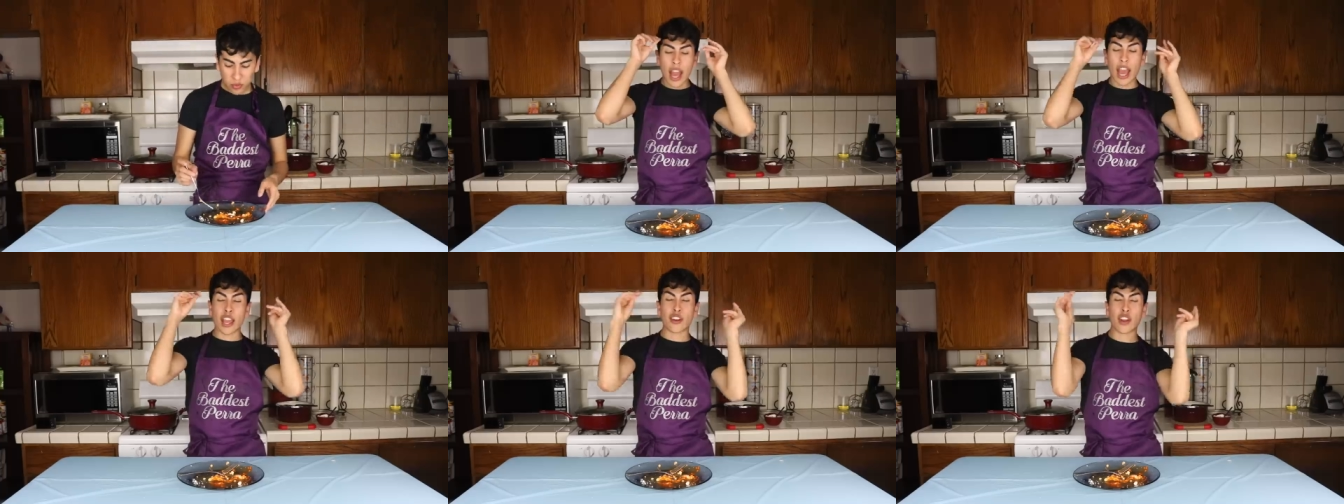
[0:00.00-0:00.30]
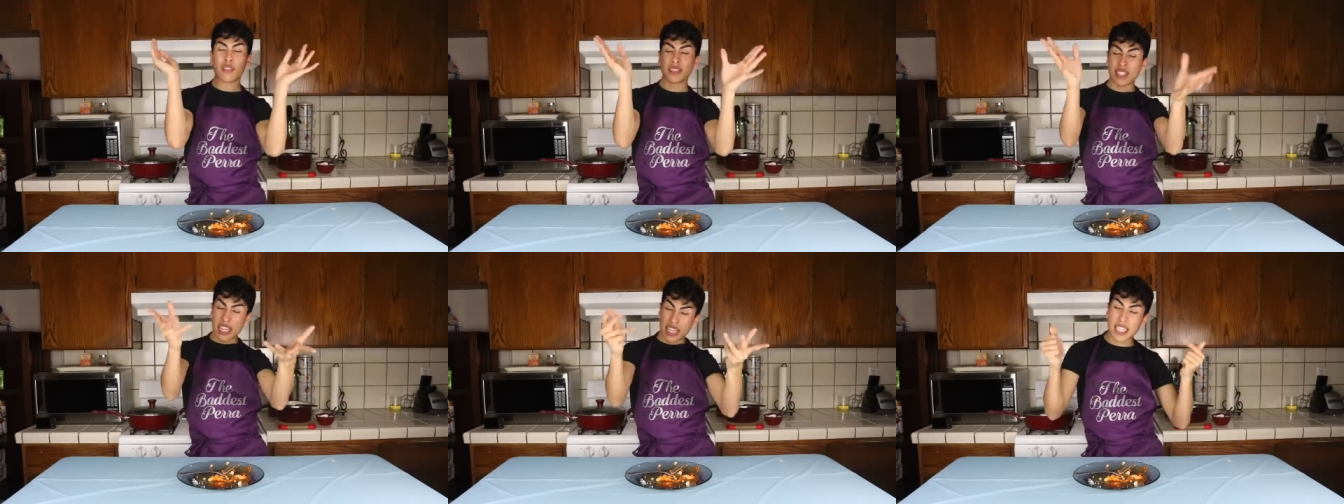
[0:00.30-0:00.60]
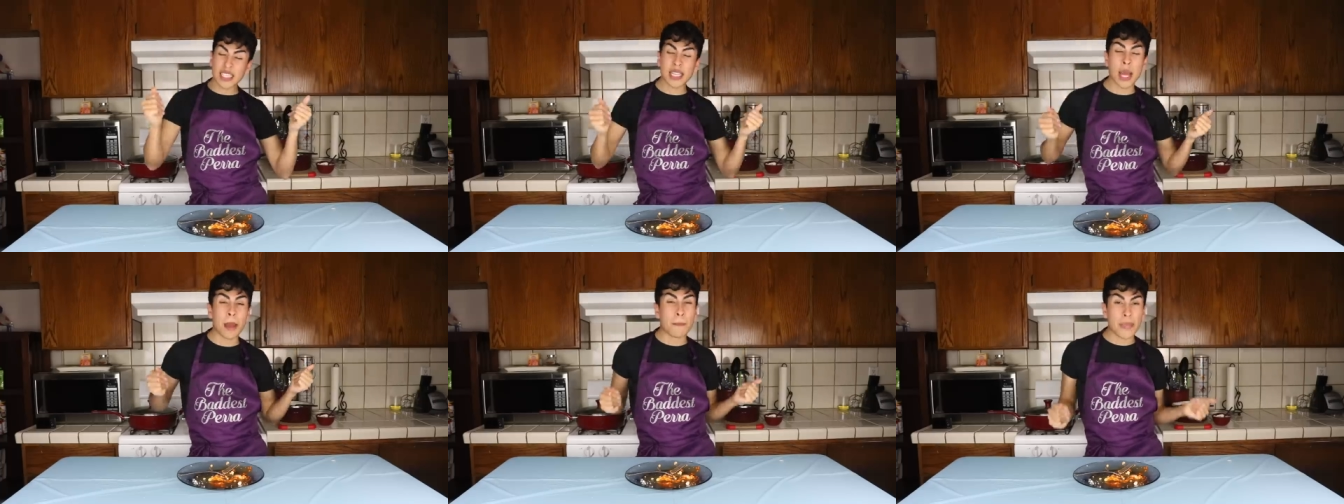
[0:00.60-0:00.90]
I know I've said
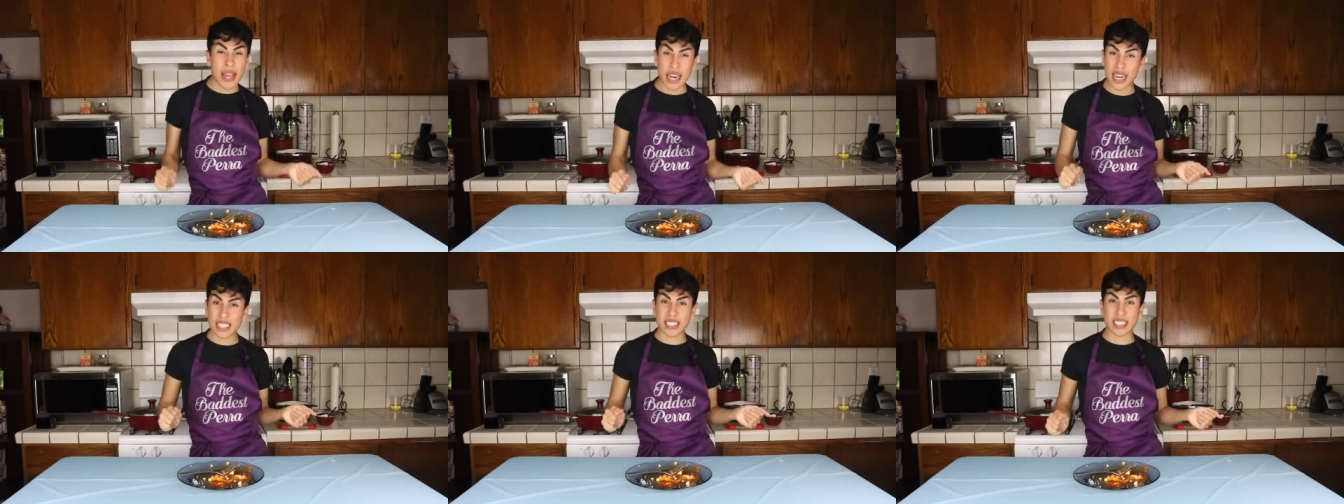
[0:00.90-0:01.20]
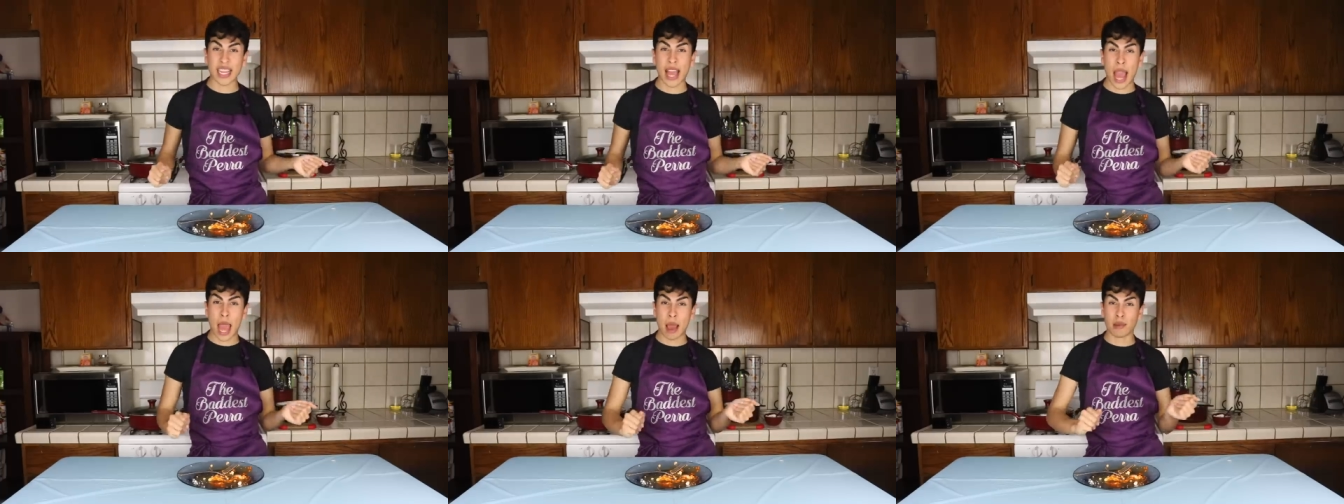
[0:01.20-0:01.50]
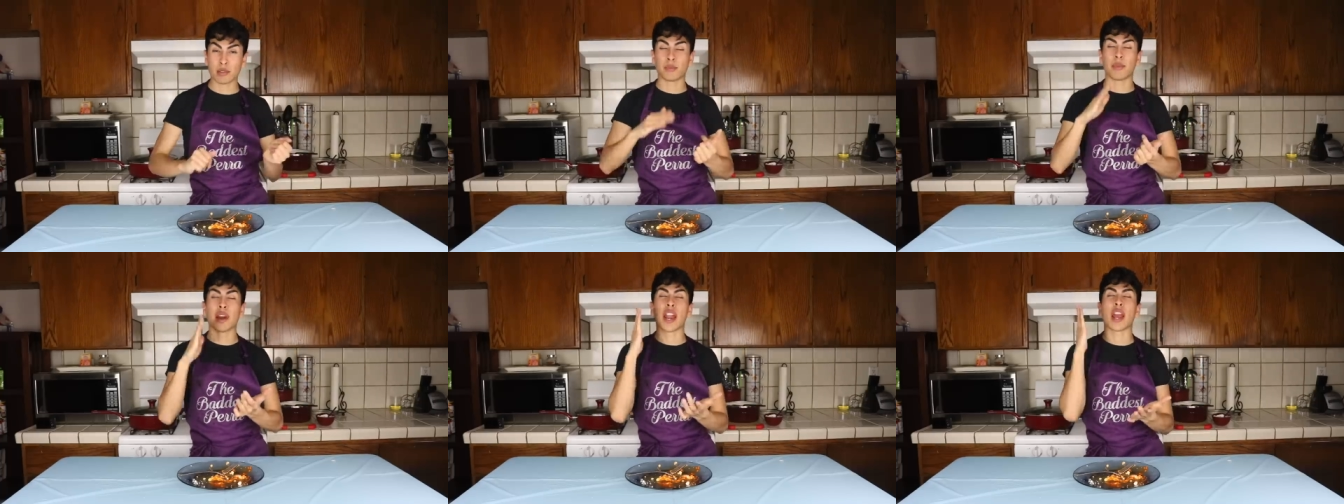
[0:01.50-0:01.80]
this a million
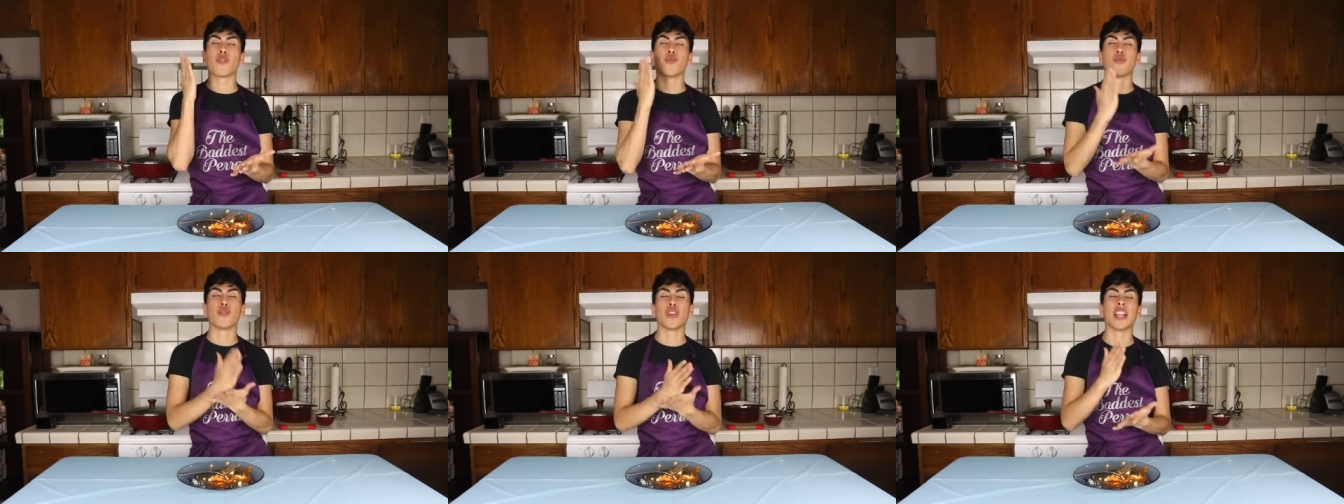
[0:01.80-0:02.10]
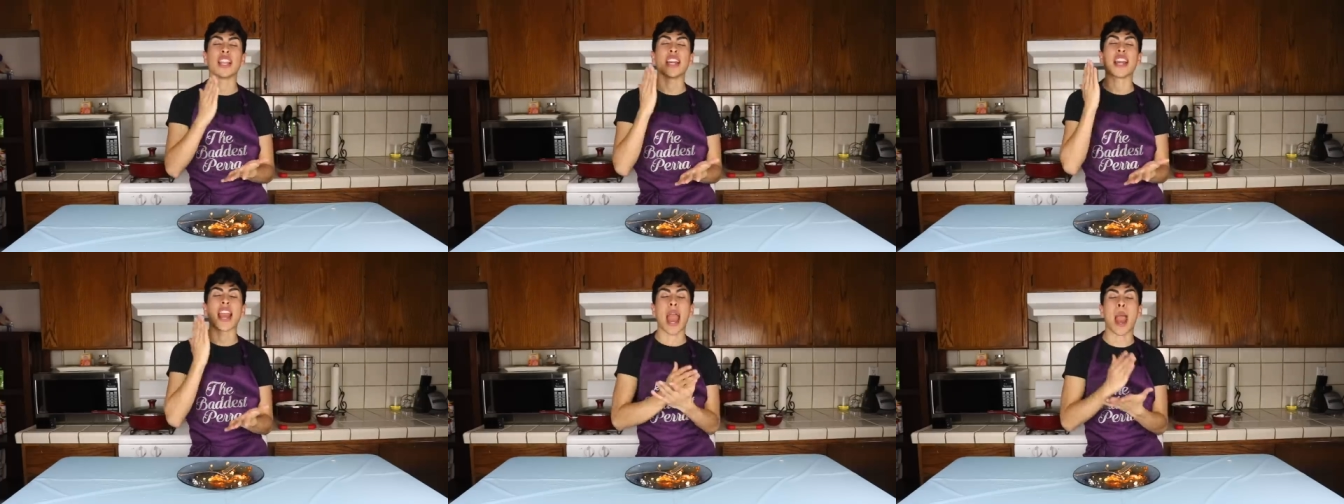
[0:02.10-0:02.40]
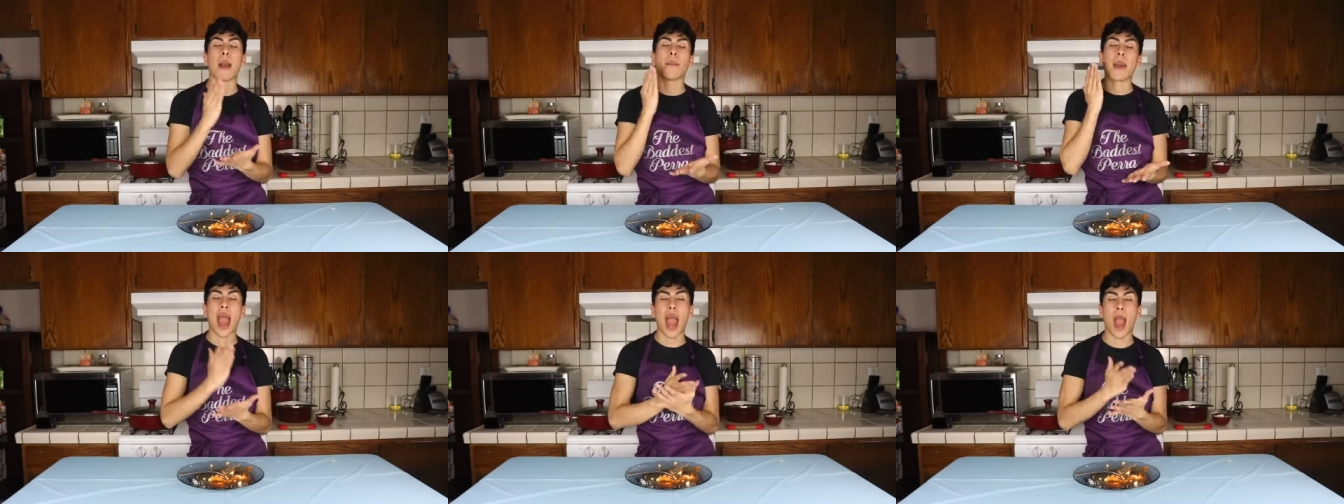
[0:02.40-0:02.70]
times, but I really
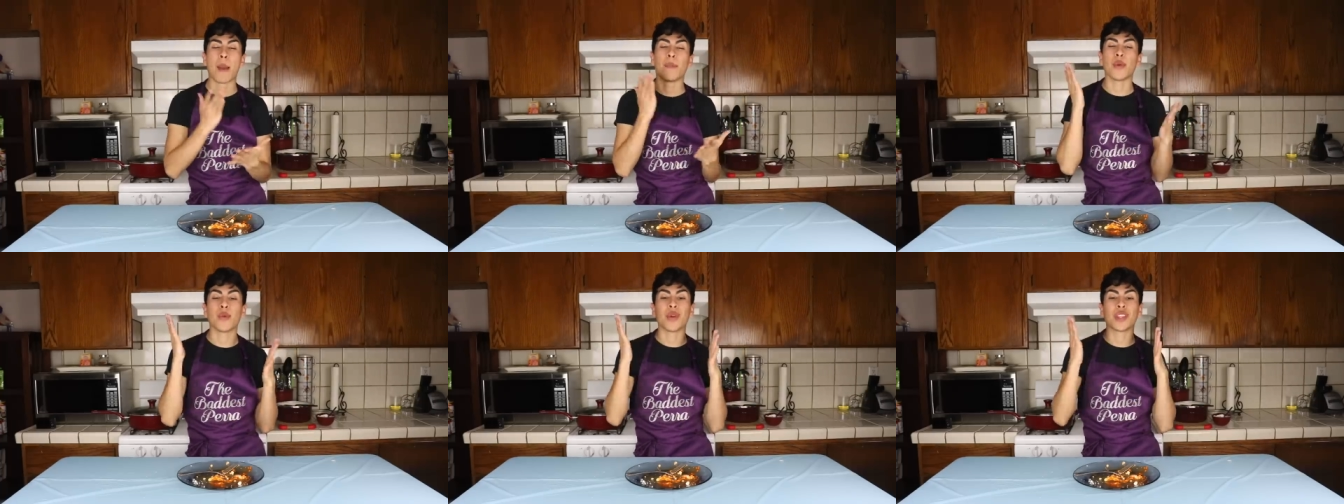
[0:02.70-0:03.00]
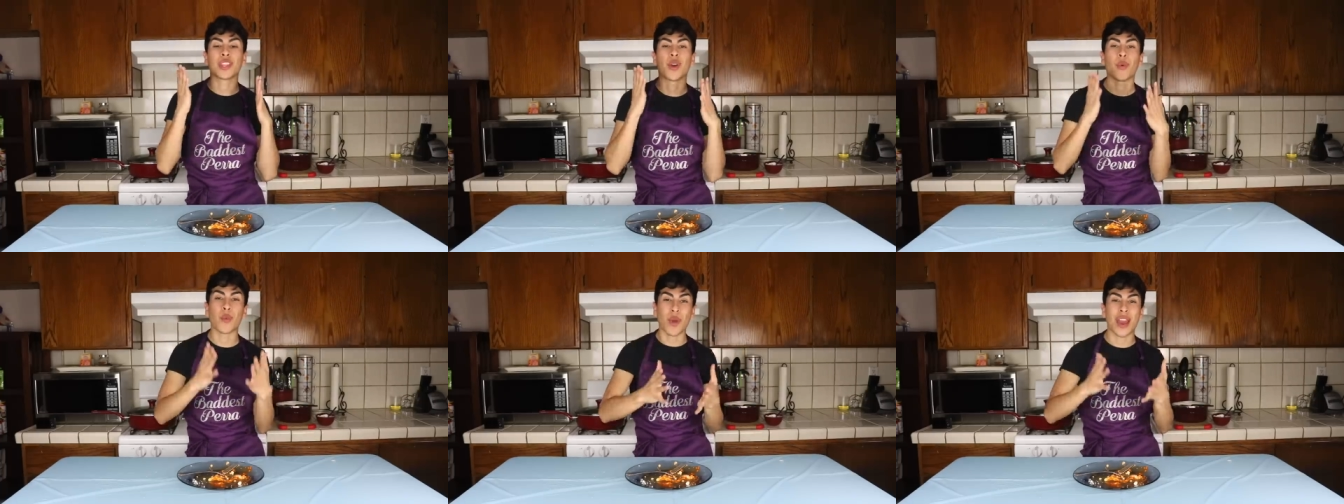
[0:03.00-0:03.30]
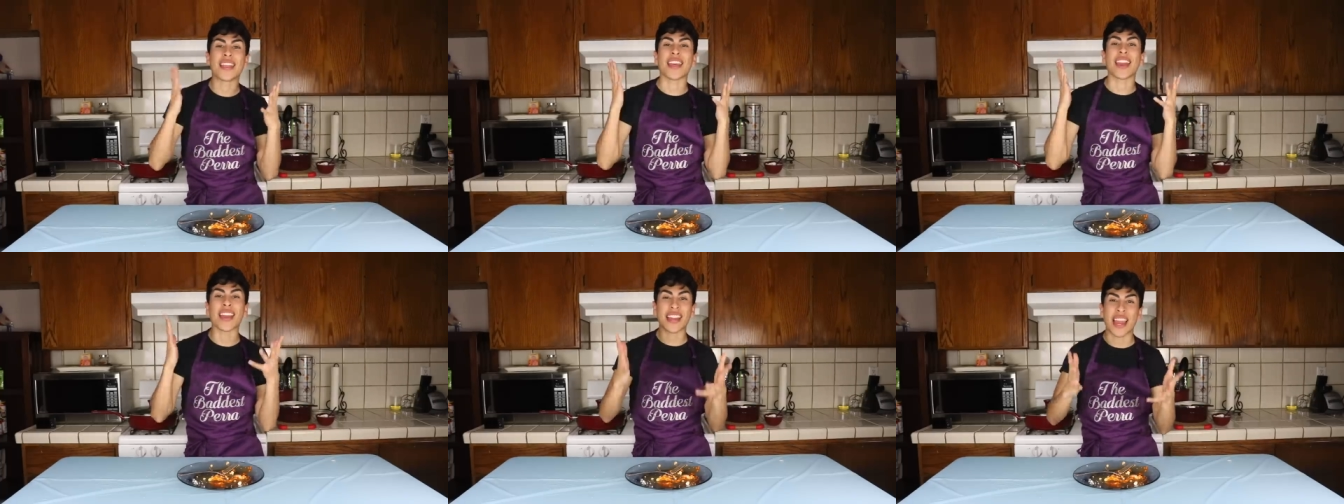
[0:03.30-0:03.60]
am happy with the
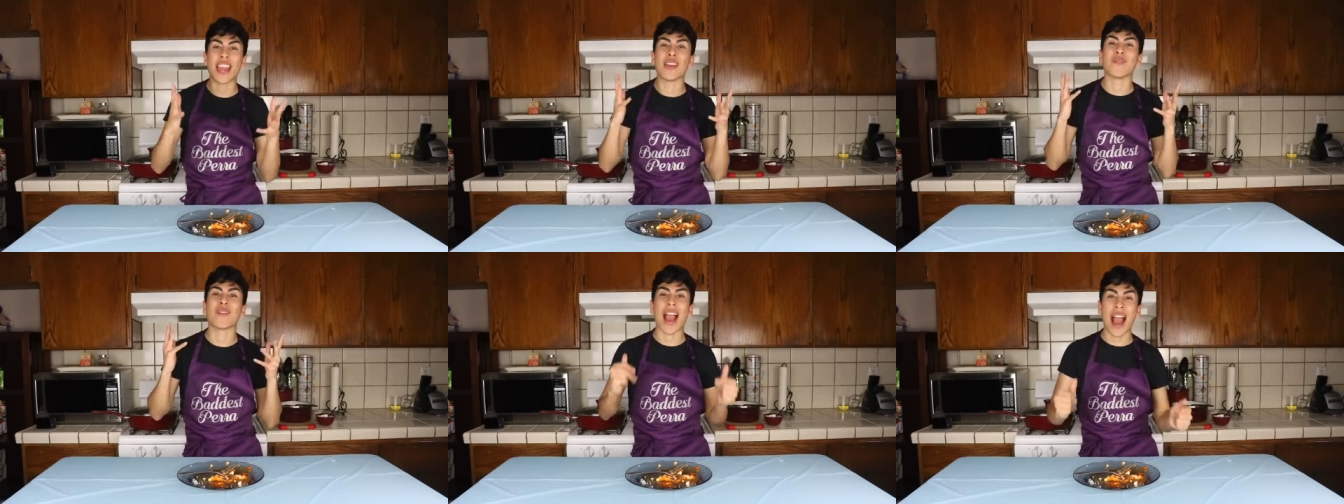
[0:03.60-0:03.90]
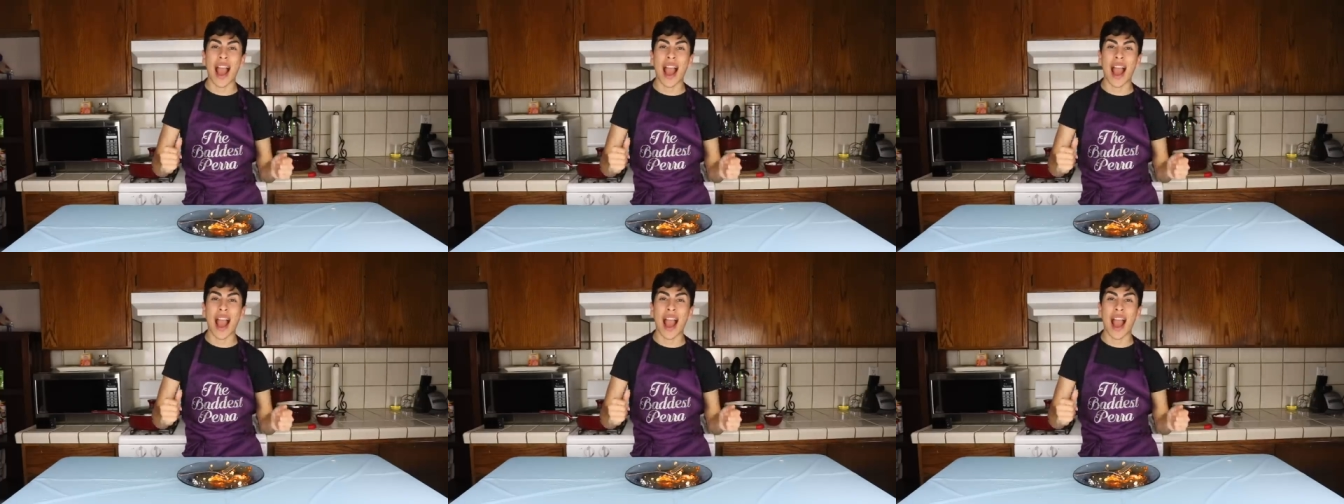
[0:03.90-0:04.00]
way they came